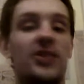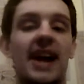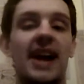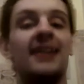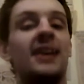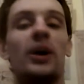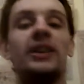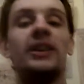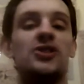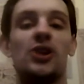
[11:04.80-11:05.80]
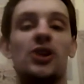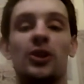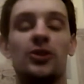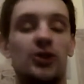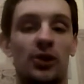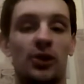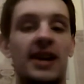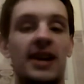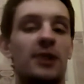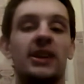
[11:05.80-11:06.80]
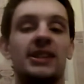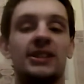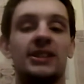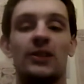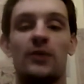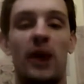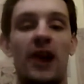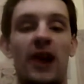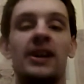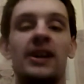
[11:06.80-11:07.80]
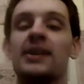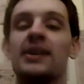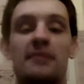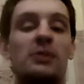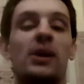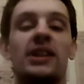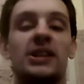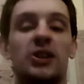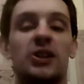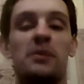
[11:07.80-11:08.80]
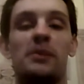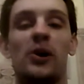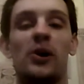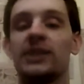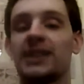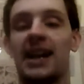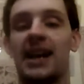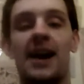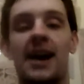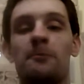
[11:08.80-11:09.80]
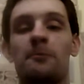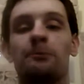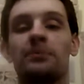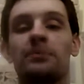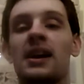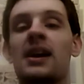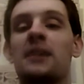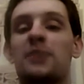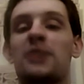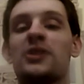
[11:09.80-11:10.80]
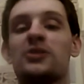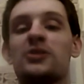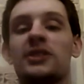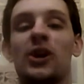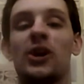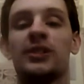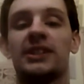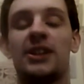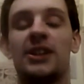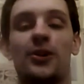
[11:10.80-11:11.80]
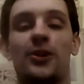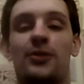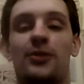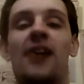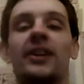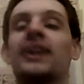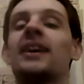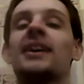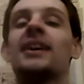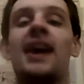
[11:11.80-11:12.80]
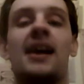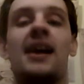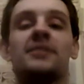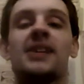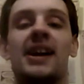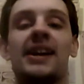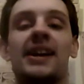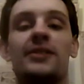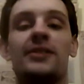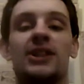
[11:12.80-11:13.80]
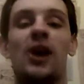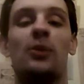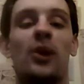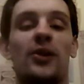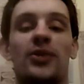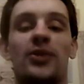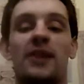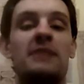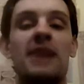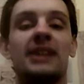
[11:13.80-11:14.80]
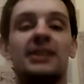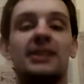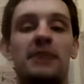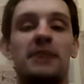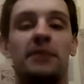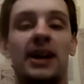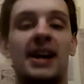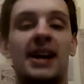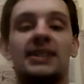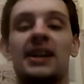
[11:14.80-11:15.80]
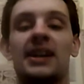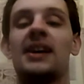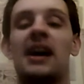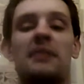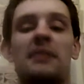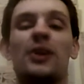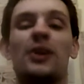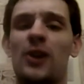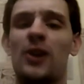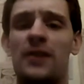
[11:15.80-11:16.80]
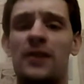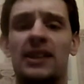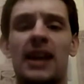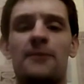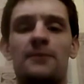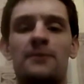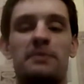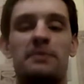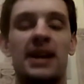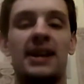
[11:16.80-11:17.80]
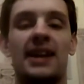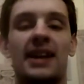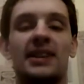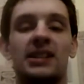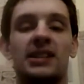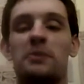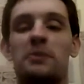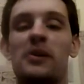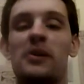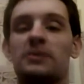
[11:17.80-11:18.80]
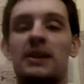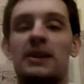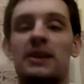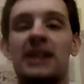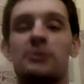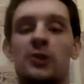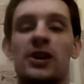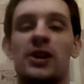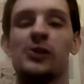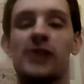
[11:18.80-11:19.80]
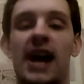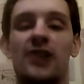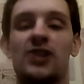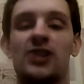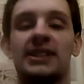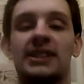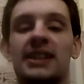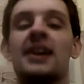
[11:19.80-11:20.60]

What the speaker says: again, he won the jewelry, he won the silverware, he won the Super Bowls, and pretty much was a loyal Steeler throughout. Got to go with Stallworth. He made some big plays. I don't know if he was an MVP in any of the Super Bowls, but he made some critical catches